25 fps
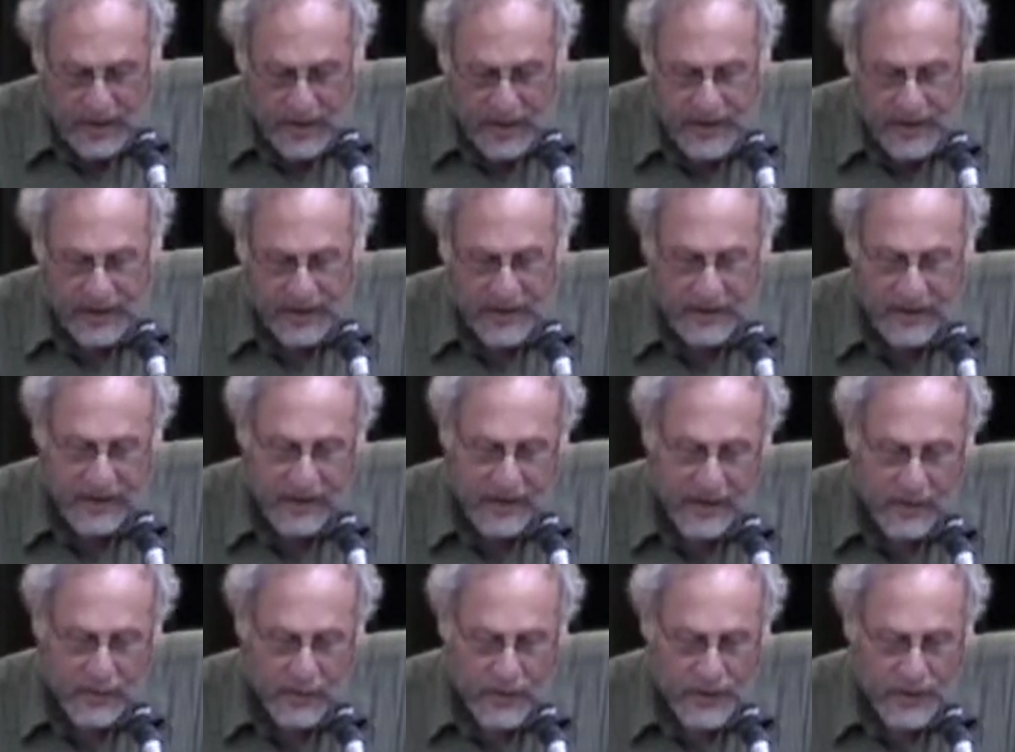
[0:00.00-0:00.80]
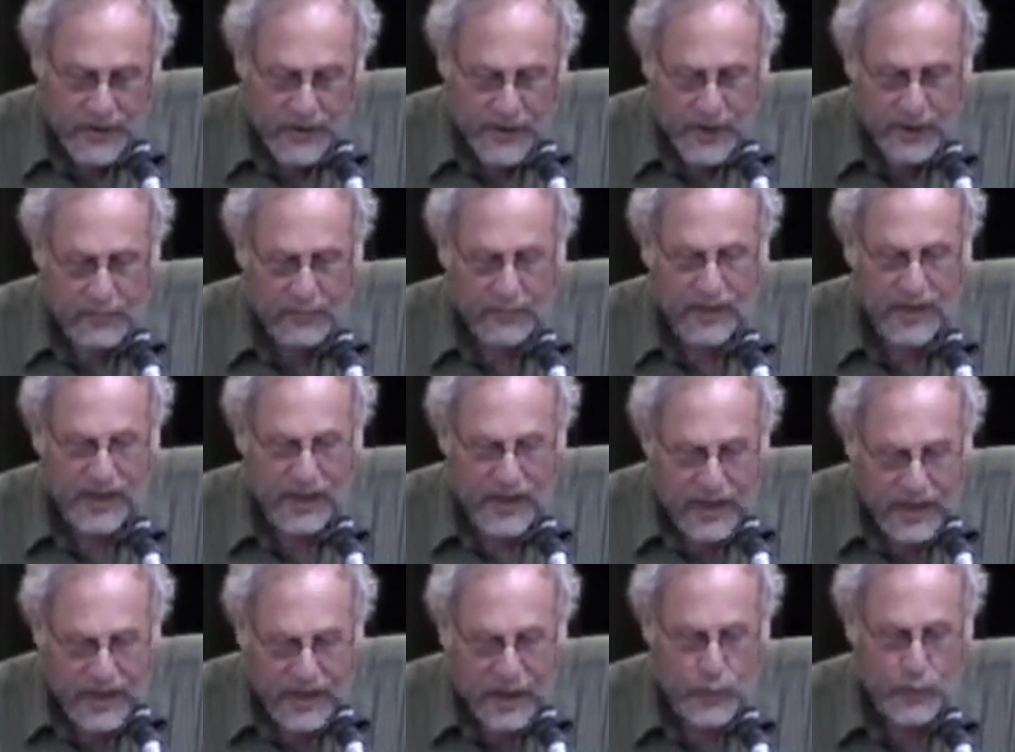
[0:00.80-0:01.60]
that it was some
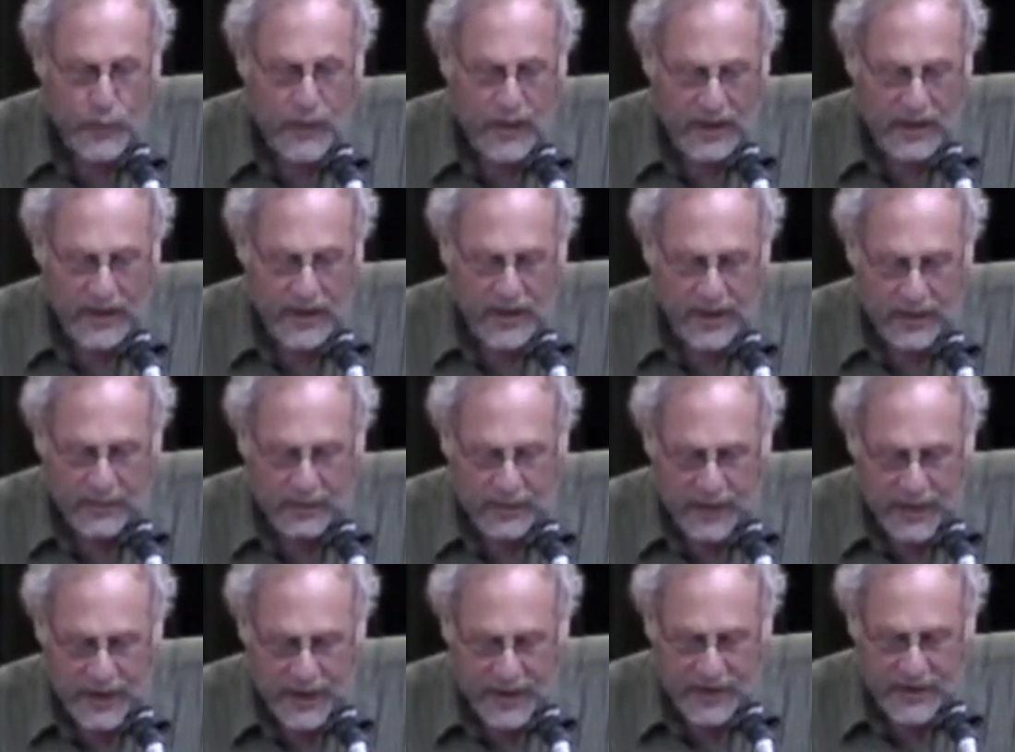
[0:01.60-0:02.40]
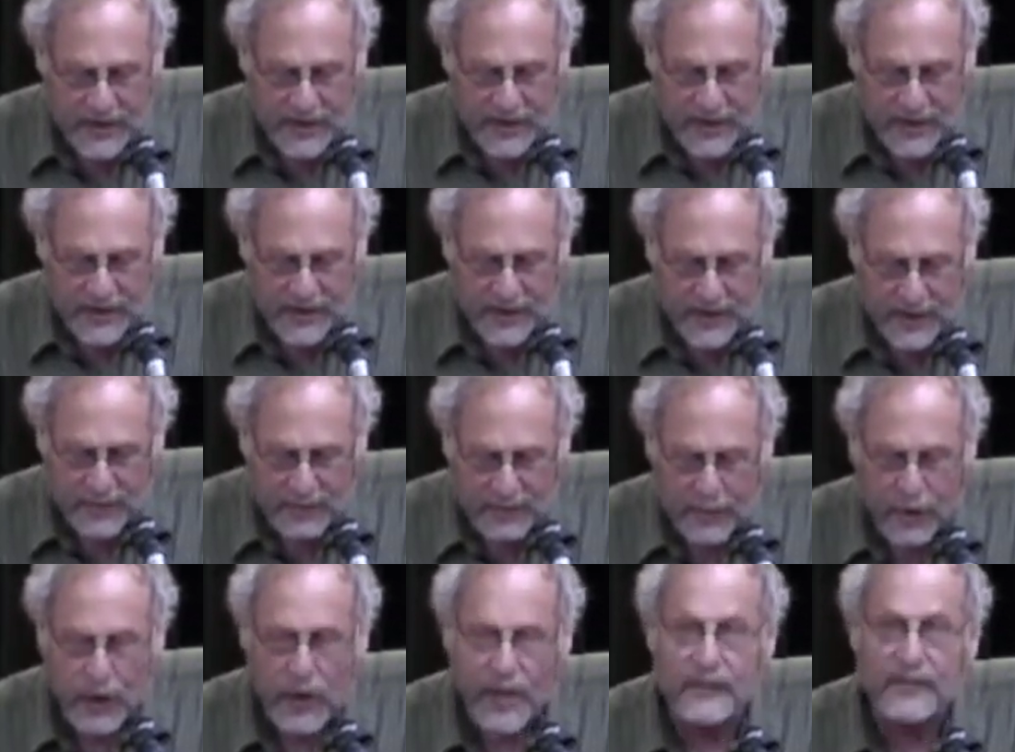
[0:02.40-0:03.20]
clean, well-lighted place, not
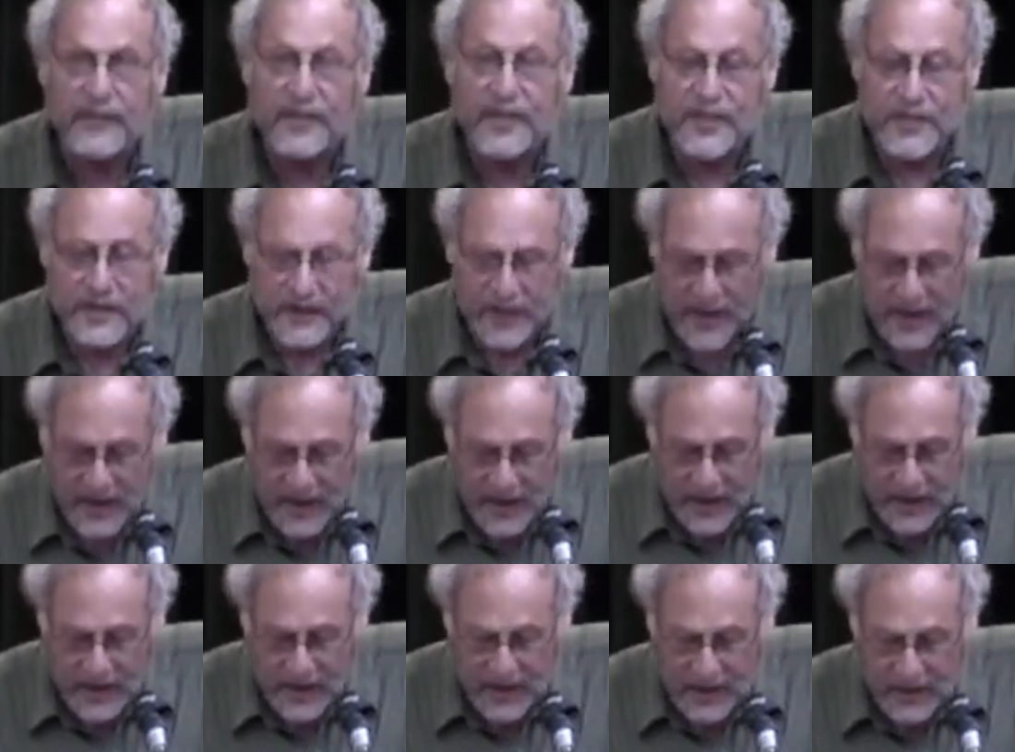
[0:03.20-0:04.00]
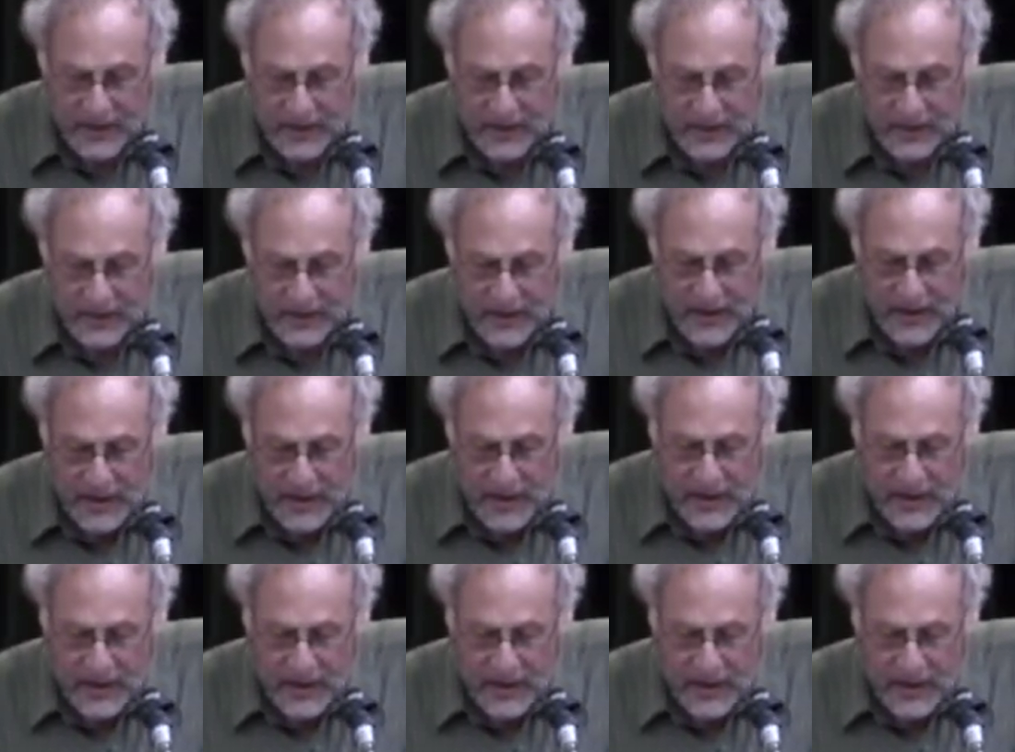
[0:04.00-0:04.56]
some lofty city on a hill,